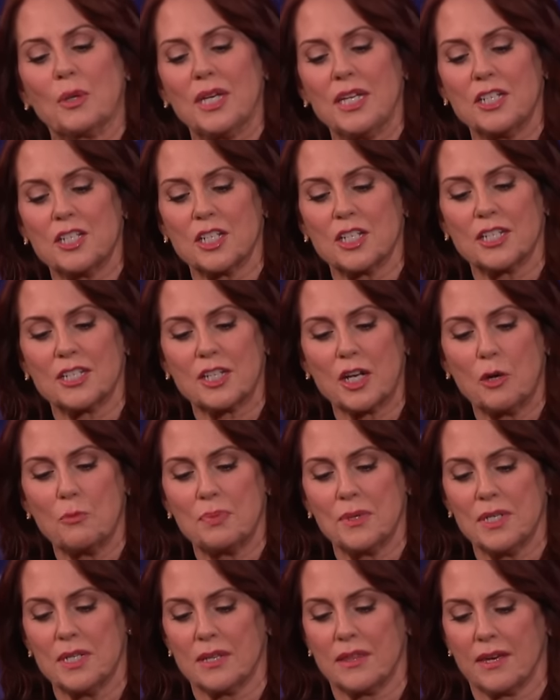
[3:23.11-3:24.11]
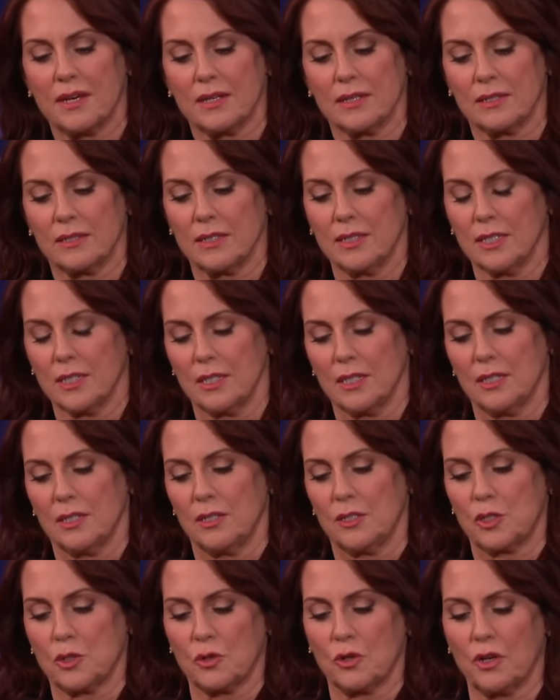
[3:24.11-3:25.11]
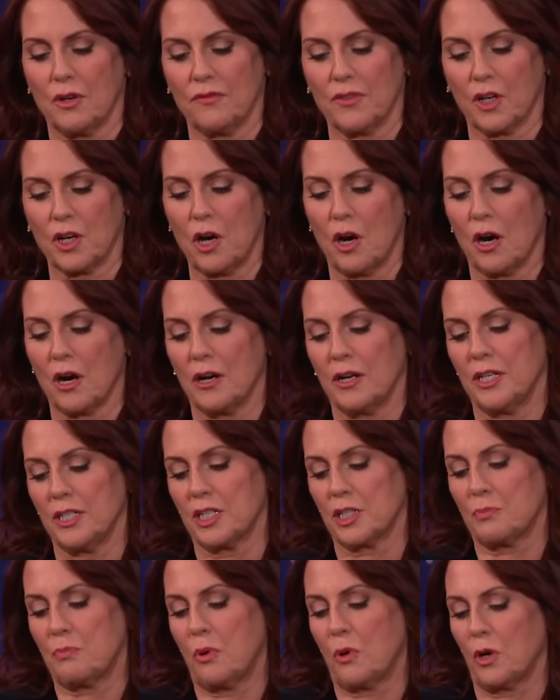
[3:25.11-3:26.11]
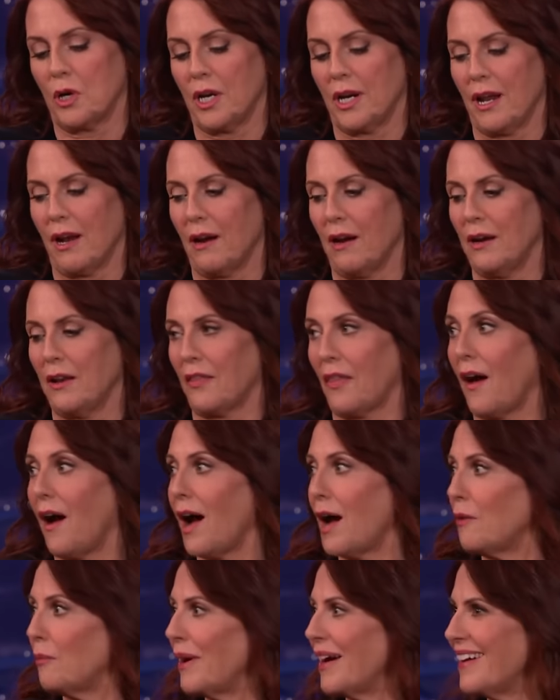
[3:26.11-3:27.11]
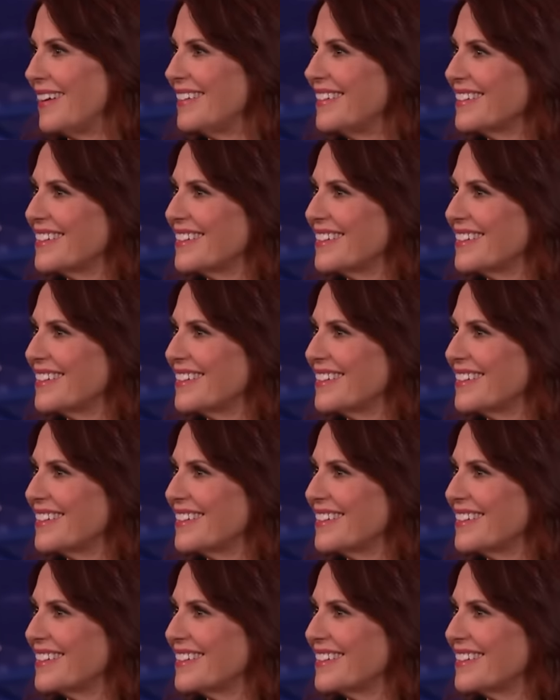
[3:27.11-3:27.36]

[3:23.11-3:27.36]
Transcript: He just opened the door of the car and he just poured it out onto the highway.